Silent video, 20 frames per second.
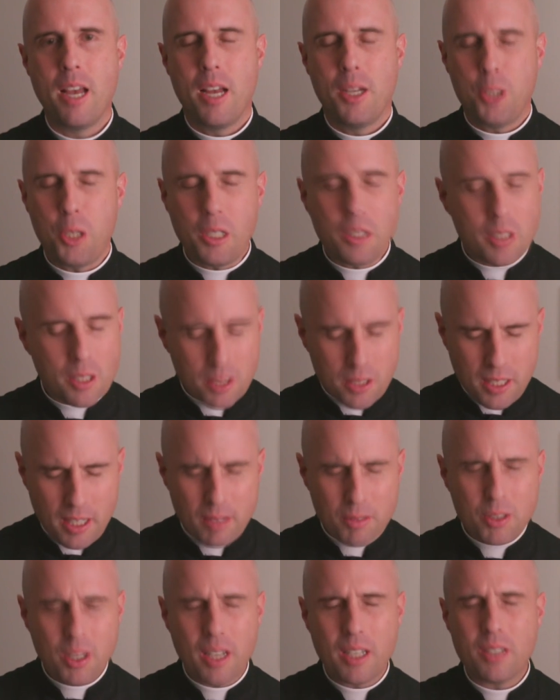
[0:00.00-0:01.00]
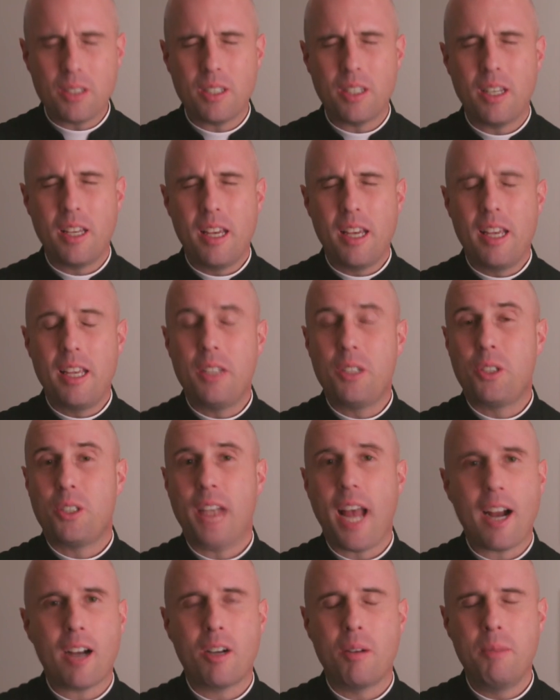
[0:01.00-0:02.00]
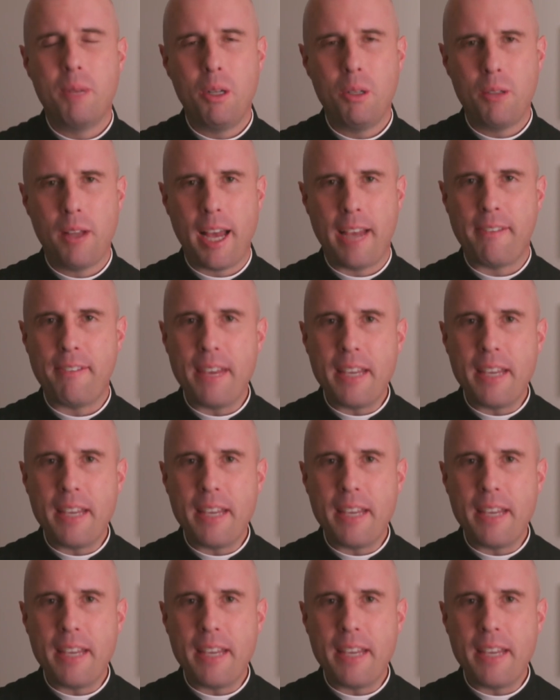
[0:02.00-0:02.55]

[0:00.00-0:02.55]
Jesus gives us his sacramental life.